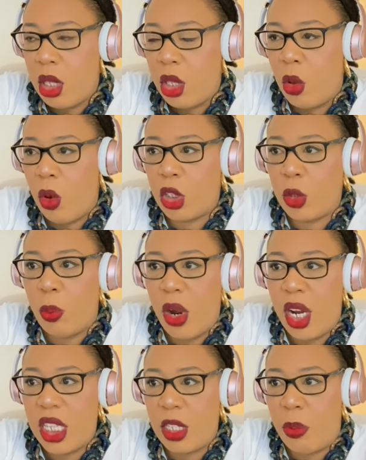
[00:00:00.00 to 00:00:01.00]
You want to
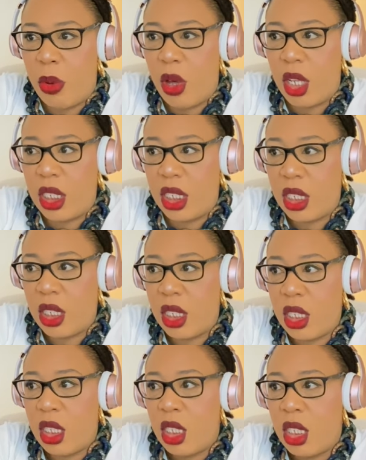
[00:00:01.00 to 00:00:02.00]
burn his body?
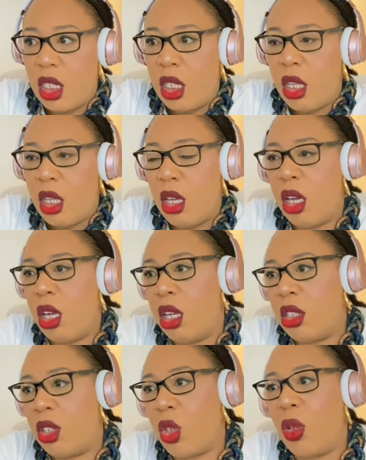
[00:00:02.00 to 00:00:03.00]

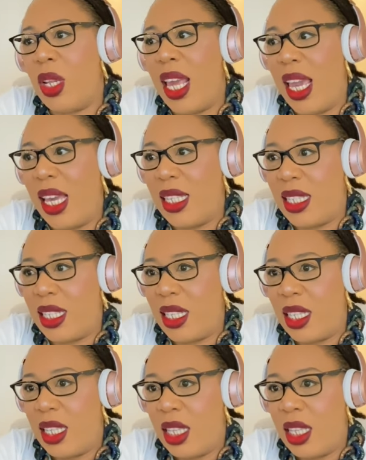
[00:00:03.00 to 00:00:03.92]
Oh, too late.